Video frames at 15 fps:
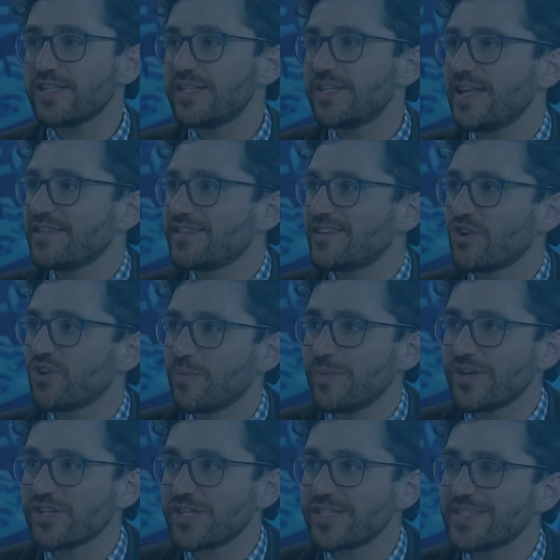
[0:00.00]
to net zero
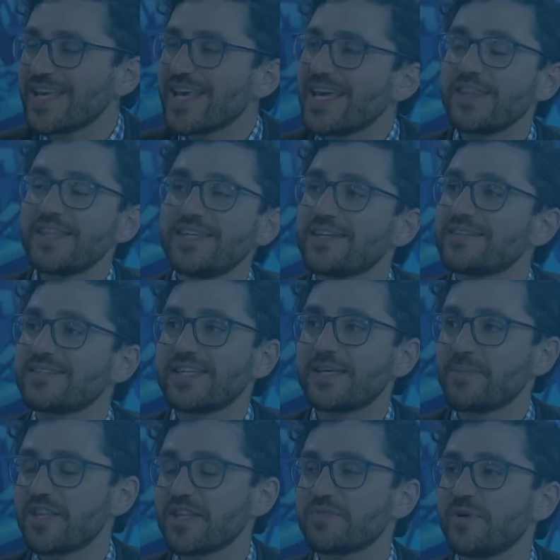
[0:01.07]
emissions, it doesn't
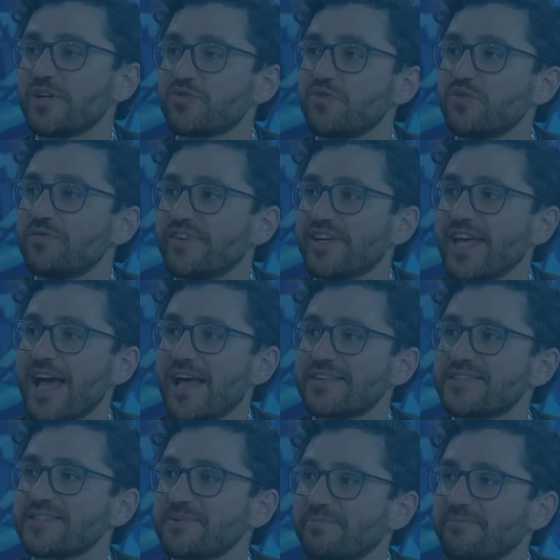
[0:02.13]
seem like there's much room for gas.